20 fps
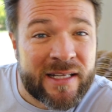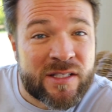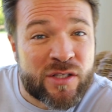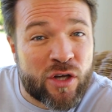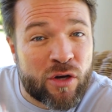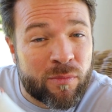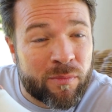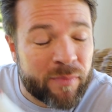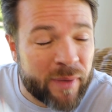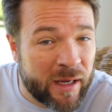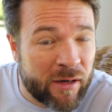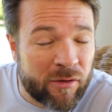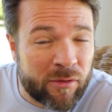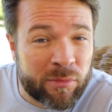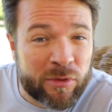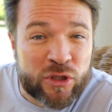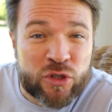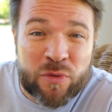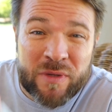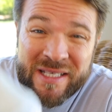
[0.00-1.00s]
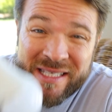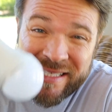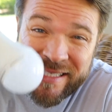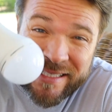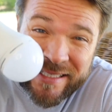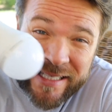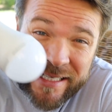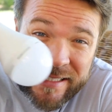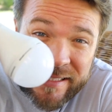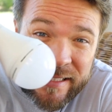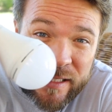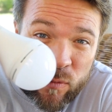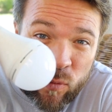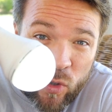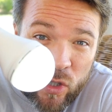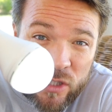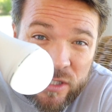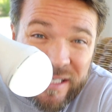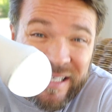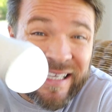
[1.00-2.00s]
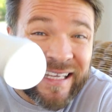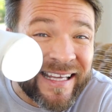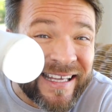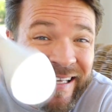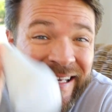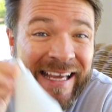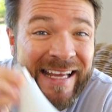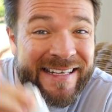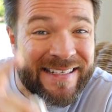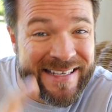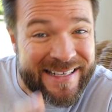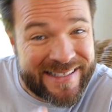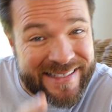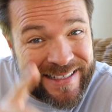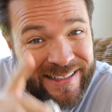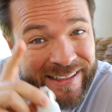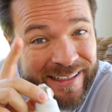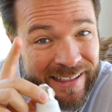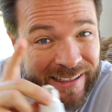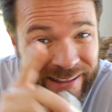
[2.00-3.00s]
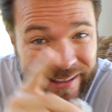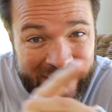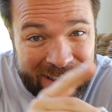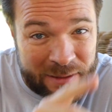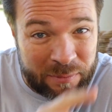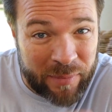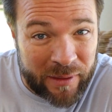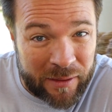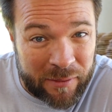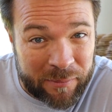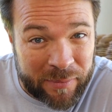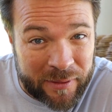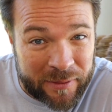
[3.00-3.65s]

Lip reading: it's comparable to a 60-watt incandescent light bulb.